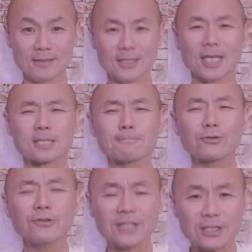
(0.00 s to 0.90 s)
He has
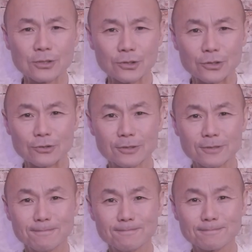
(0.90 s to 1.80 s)
proven it to you.
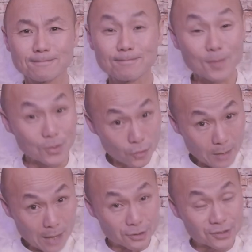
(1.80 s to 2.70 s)
Your
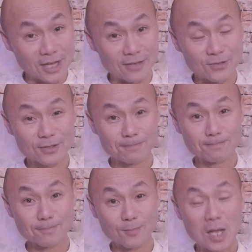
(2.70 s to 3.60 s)
Bible says,
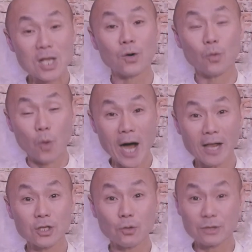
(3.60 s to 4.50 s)

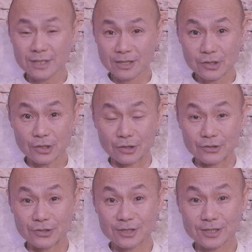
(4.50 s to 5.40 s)
while you were still
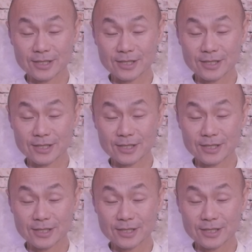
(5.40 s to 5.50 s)
sinners,